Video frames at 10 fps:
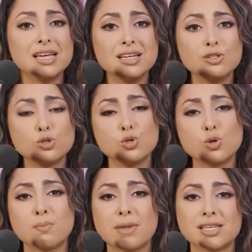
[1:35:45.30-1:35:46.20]
into
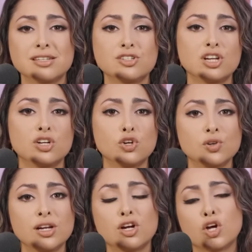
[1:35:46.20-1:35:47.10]
your message and
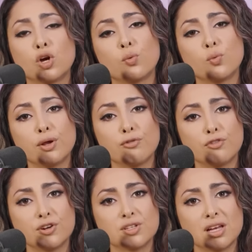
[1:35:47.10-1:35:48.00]
create a career
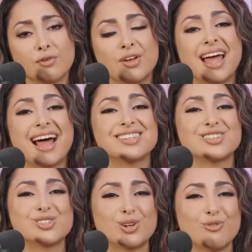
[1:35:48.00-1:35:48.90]
for yourself as
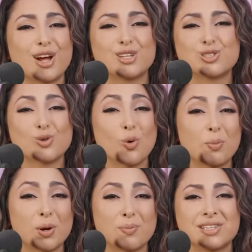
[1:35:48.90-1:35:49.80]
a certified soul
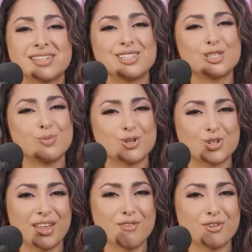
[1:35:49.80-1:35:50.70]
purpose and
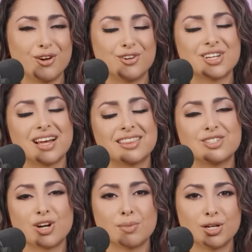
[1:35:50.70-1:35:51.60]
spiritual life coach at the
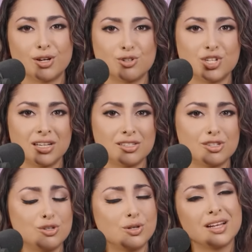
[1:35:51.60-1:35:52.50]
Dharma Coaching
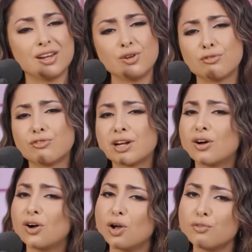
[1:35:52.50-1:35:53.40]
Institute. Again, you can find
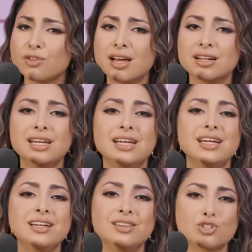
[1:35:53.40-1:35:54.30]
all of that
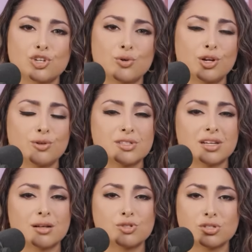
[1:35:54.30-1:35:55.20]
in the show notes.
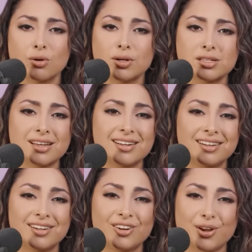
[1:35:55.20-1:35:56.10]
And I'm so
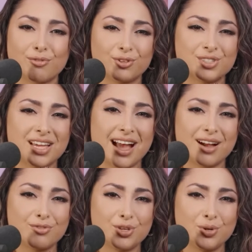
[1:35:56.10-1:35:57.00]
excited and grateful to
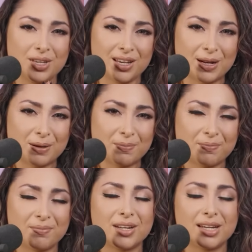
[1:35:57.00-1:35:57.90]
have you here.
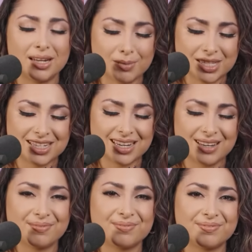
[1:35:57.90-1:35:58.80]
Namaste.